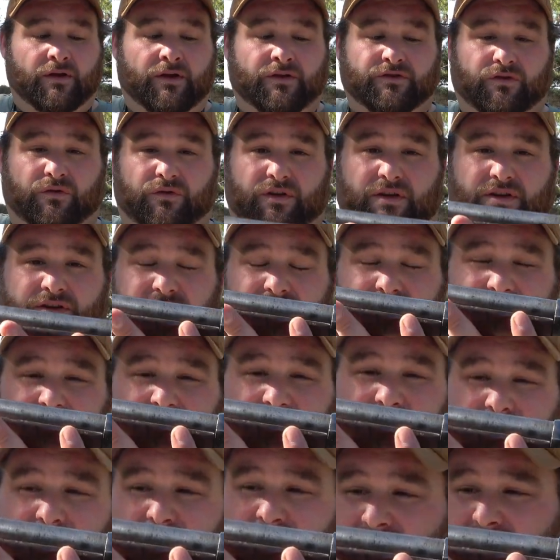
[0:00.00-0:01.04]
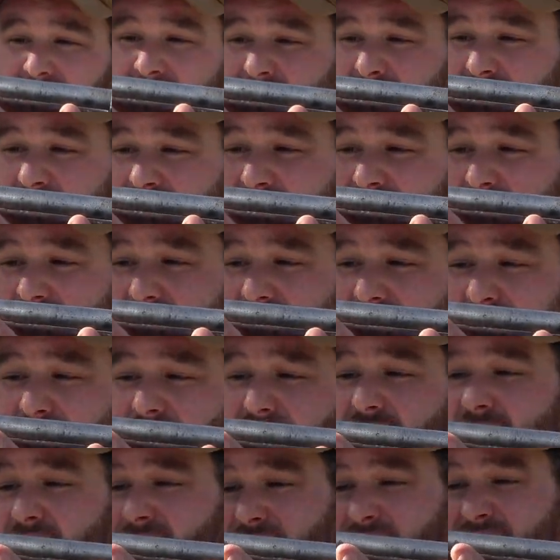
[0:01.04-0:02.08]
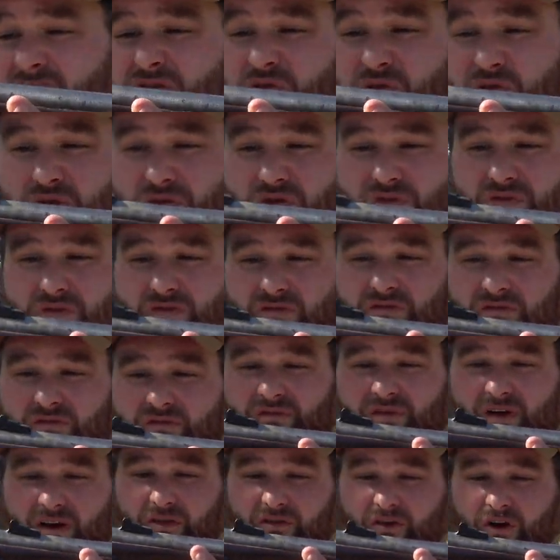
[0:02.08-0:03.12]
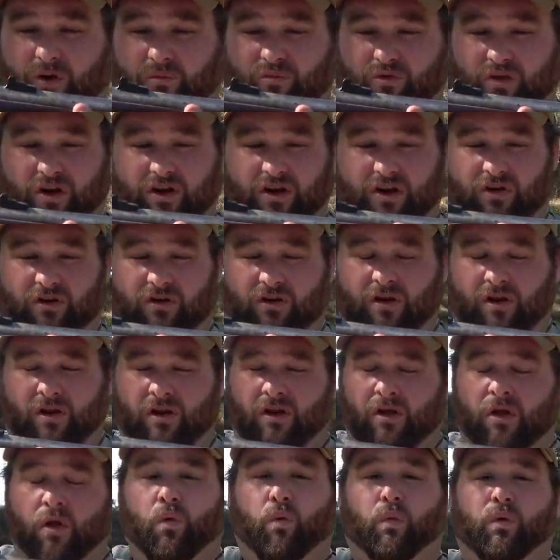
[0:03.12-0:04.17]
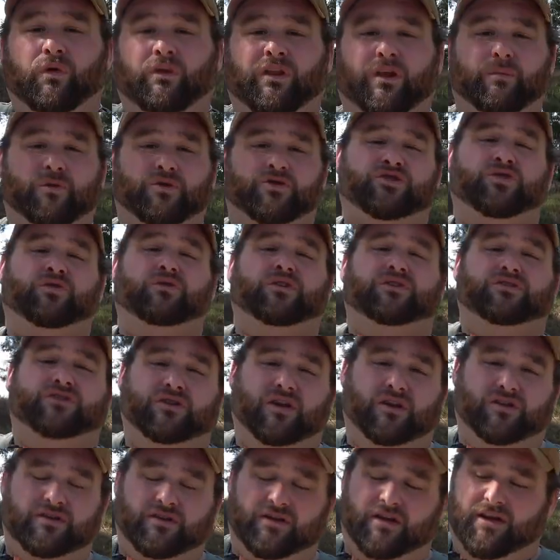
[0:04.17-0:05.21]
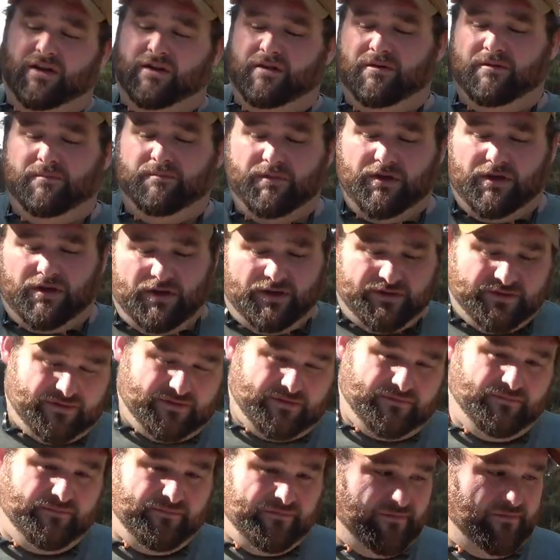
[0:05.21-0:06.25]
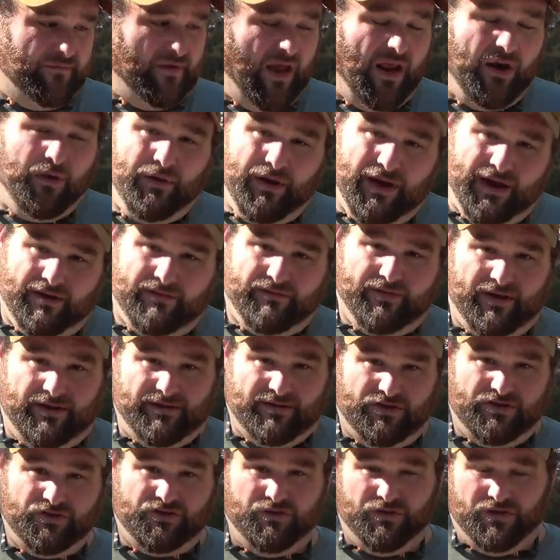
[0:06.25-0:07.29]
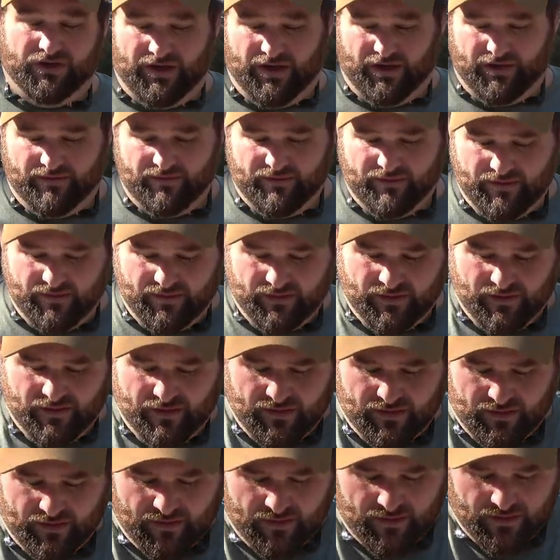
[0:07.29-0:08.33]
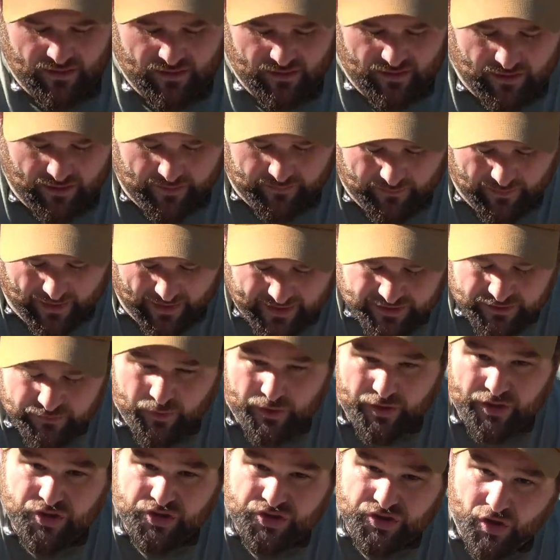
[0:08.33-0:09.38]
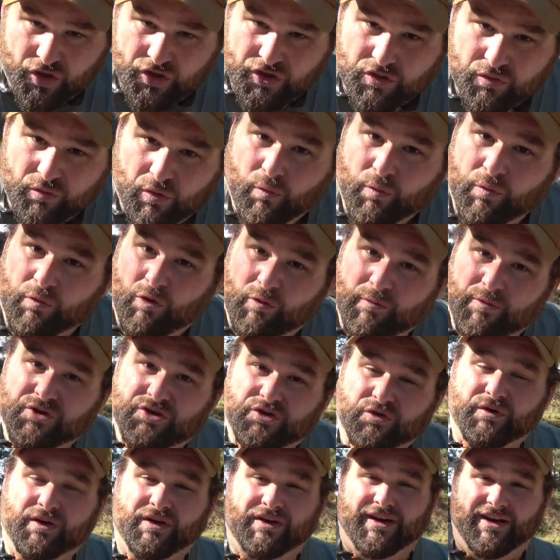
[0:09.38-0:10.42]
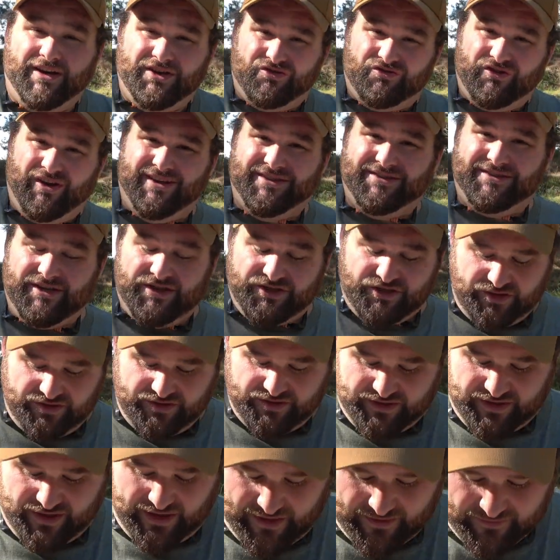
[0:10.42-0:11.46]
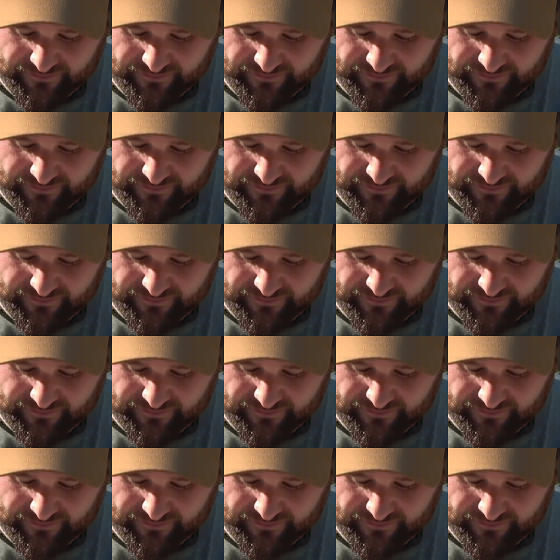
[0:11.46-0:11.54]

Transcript: So this is a very historical firearm right here. We'll not be shooting this gun today because I don't have anything to shoot it yet. I just want to show you what we will be shooting in transition to that.